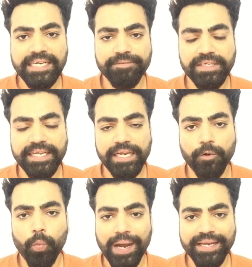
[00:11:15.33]
even take
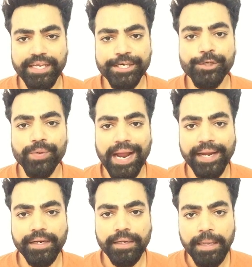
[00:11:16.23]
1 year to
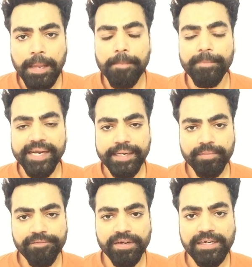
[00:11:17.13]
rank. Medium
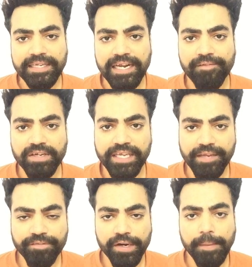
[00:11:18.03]
difficulty level
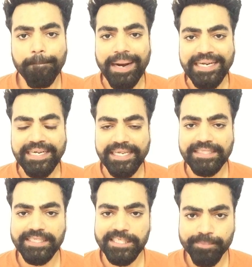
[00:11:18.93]
keyword might take
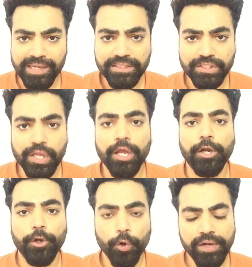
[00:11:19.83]
6 months.
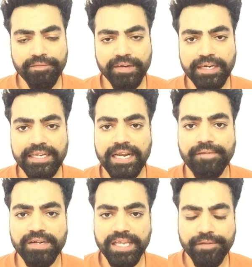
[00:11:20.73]
Low difficulty
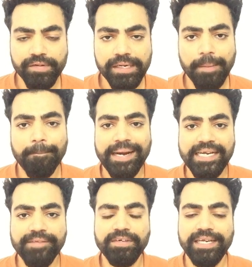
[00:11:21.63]
level keyword might
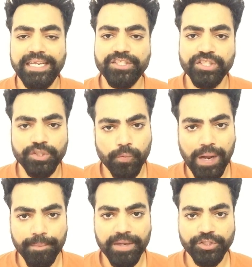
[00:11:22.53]
even take just
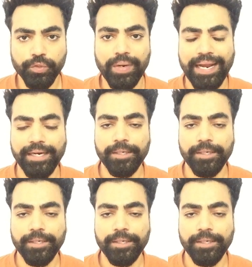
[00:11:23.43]
1 month to rank.